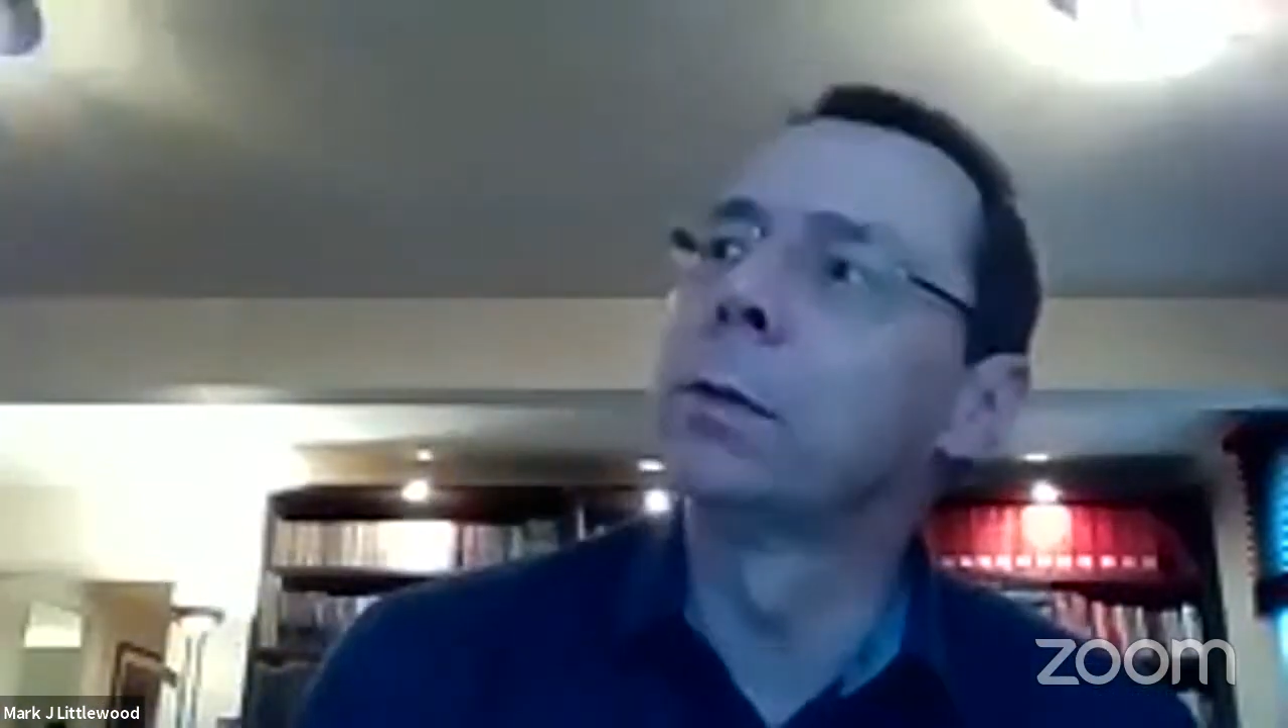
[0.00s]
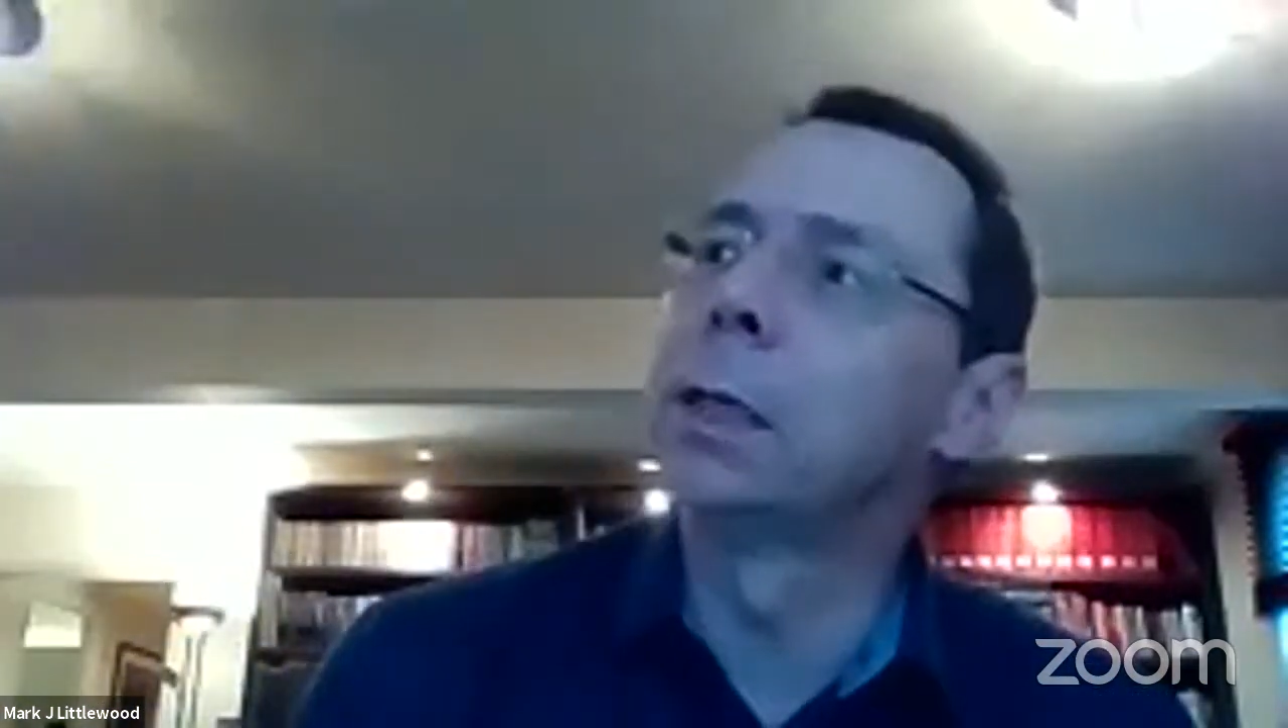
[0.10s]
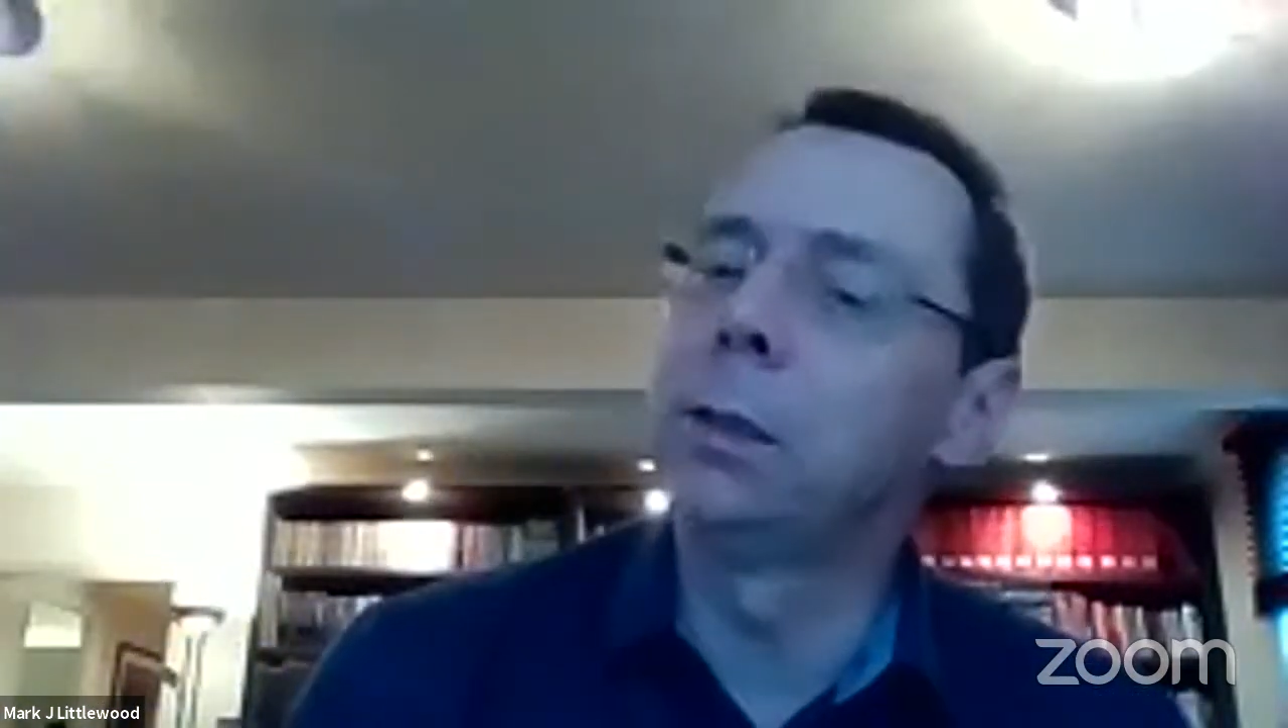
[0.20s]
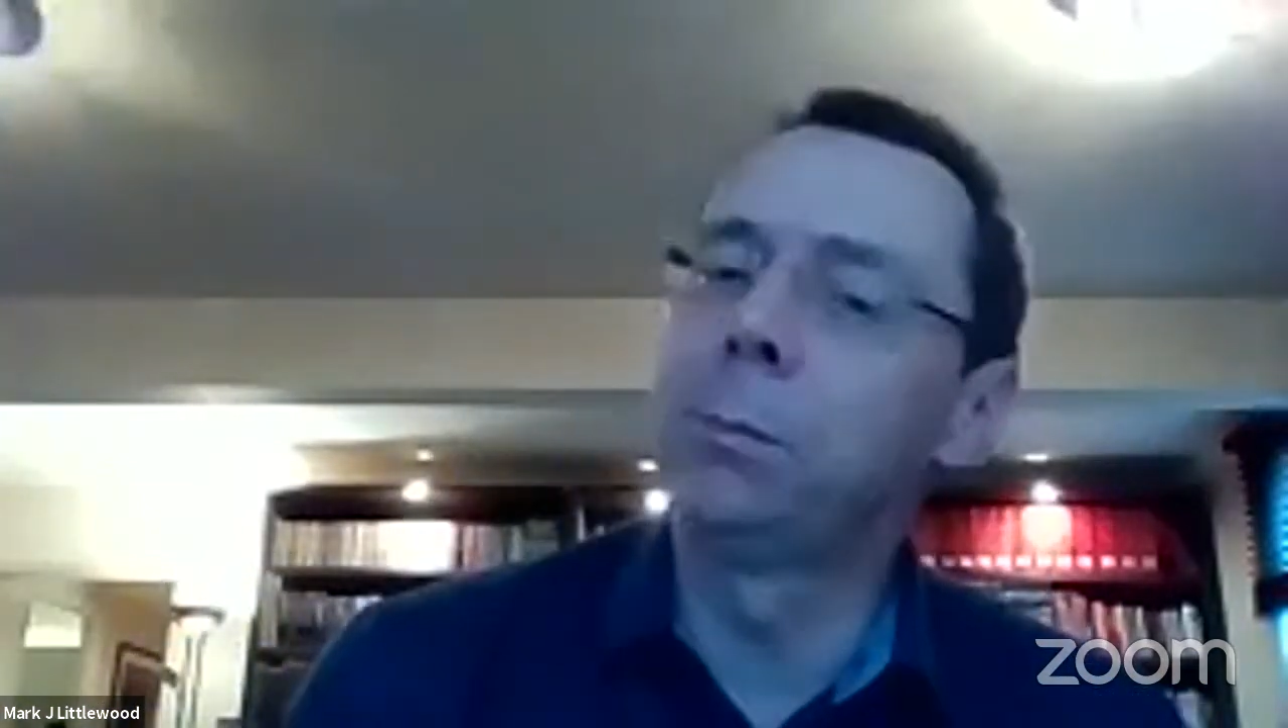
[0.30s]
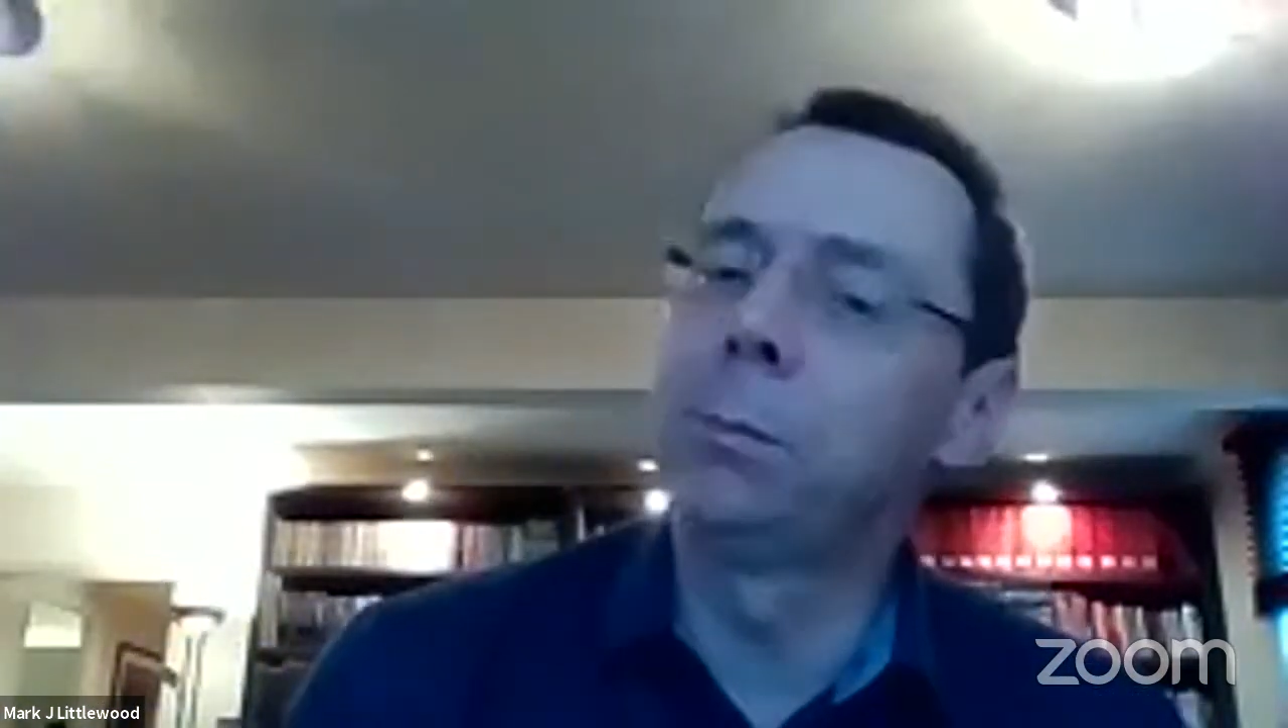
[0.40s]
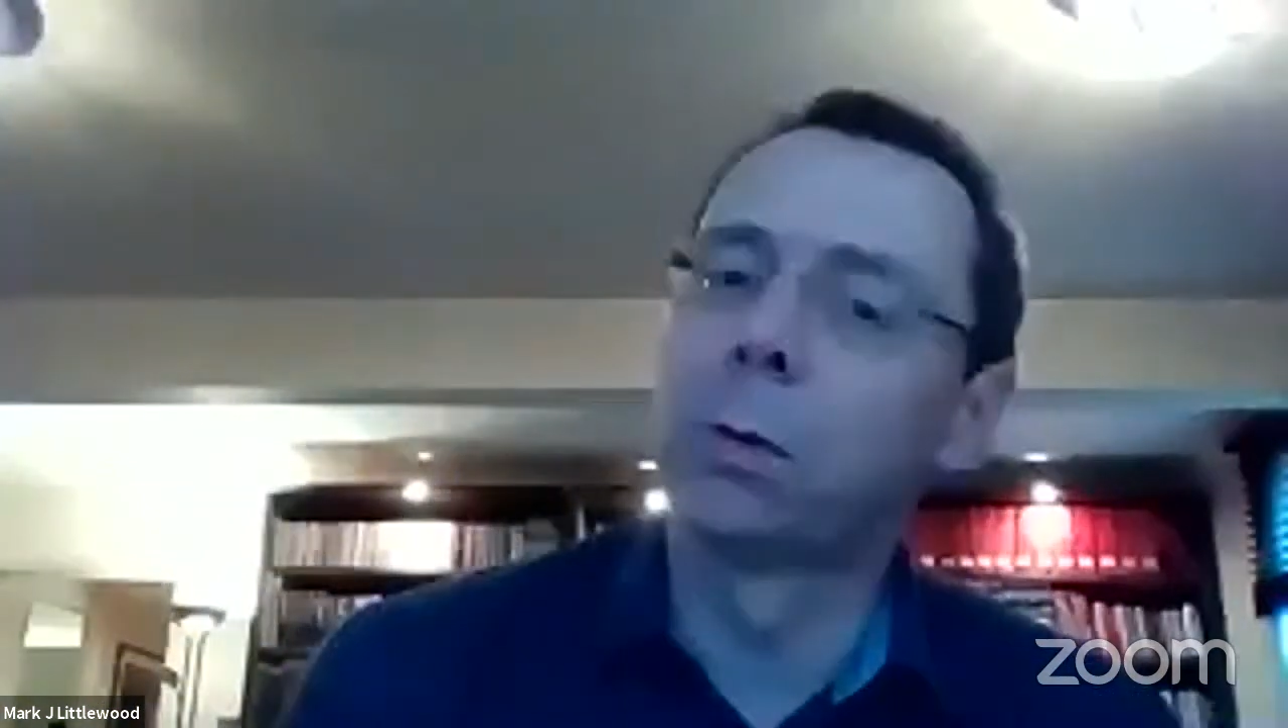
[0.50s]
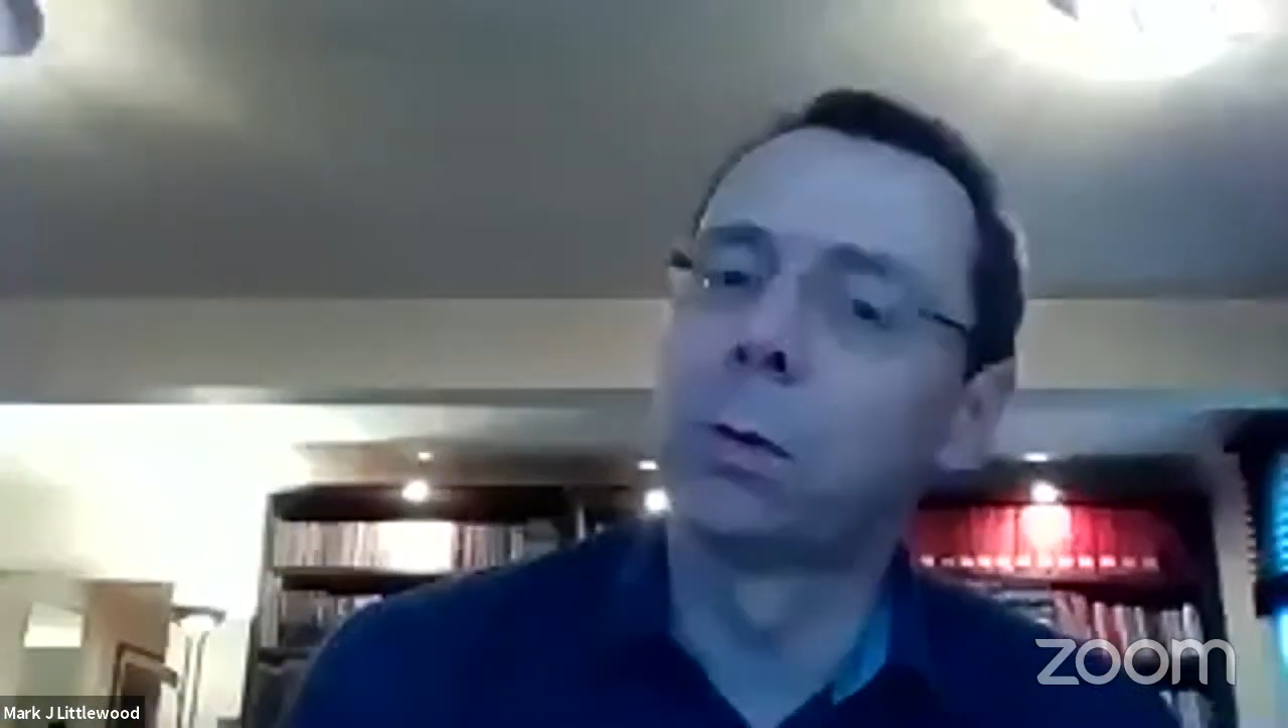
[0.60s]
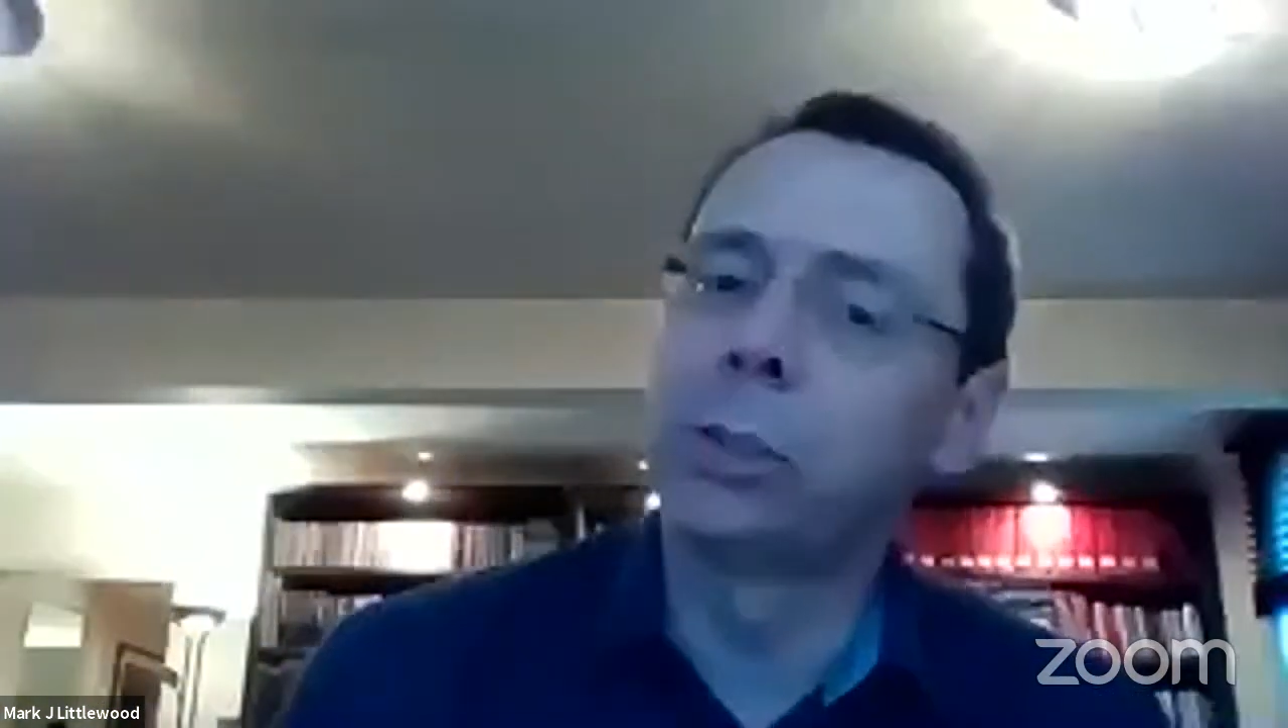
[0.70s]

think that you probably